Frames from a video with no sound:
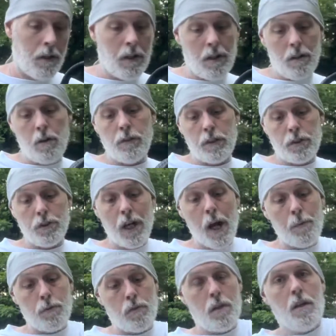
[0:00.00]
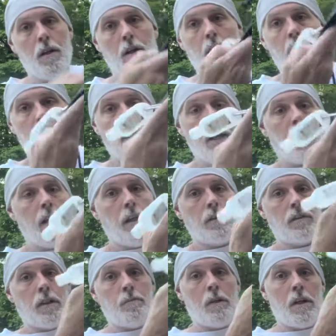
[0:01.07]
And on the straps, I got
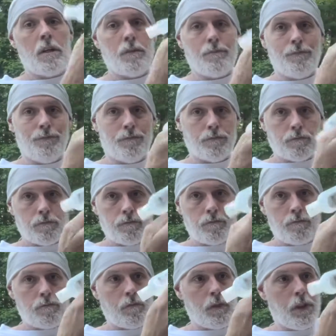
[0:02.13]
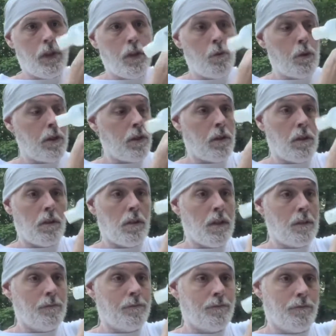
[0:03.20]
some, you know, what do you
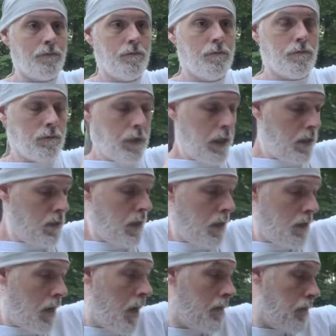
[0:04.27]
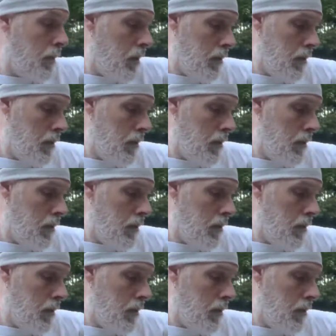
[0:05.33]
call hand sanitizer.